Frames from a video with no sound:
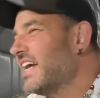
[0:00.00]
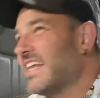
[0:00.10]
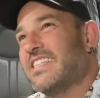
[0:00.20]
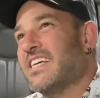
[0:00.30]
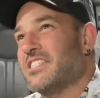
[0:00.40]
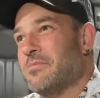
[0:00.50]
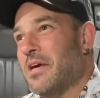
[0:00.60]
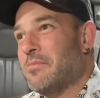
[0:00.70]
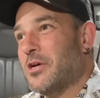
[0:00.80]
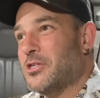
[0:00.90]
That doesn't
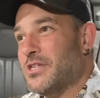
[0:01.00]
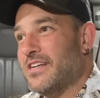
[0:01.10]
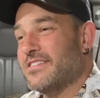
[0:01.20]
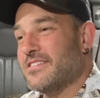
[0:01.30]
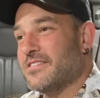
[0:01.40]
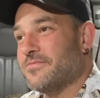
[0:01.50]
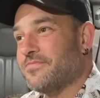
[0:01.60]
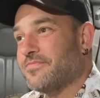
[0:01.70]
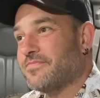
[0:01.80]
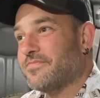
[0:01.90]
make much sense.
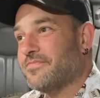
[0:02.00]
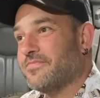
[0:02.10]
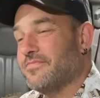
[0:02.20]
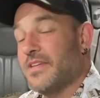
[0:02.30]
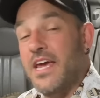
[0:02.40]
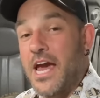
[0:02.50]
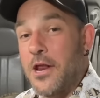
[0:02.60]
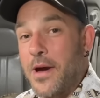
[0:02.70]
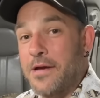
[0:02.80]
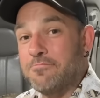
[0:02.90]

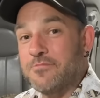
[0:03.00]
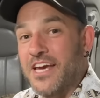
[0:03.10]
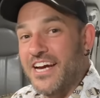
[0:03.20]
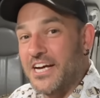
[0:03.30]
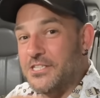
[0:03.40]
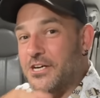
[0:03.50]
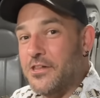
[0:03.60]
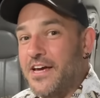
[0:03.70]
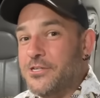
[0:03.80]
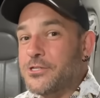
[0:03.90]
Anyway, until
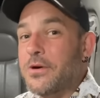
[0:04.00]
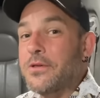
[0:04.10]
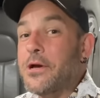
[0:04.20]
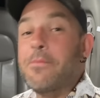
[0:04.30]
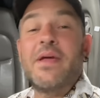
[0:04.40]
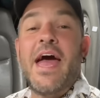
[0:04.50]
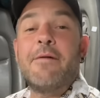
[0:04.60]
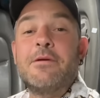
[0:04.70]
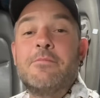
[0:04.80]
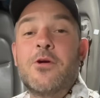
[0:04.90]
then, just go out there, be
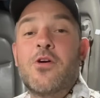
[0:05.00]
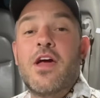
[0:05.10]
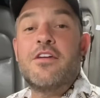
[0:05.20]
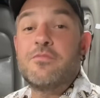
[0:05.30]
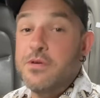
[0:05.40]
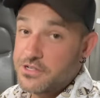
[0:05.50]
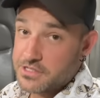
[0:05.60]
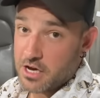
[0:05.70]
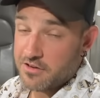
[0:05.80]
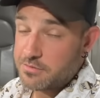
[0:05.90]
happy, be creative, be
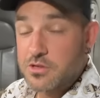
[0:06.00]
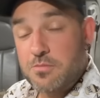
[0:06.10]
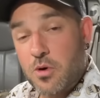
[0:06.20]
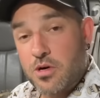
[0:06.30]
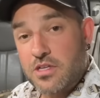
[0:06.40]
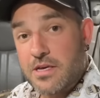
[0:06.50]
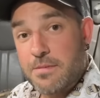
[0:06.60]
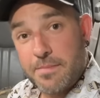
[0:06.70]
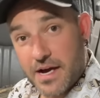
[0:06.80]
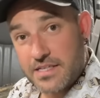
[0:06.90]
yourselves, most importantly,
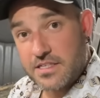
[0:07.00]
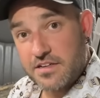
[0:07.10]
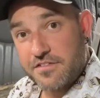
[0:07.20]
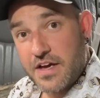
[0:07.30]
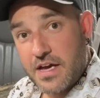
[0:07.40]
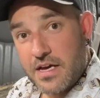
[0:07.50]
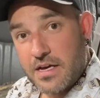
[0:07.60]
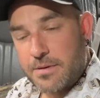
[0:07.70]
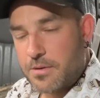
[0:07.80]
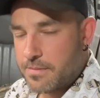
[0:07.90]
be positive,
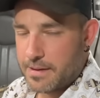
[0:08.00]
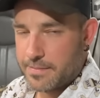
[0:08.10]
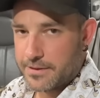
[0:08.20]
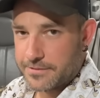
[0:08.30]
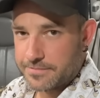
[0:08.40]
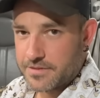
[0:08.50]
but remember,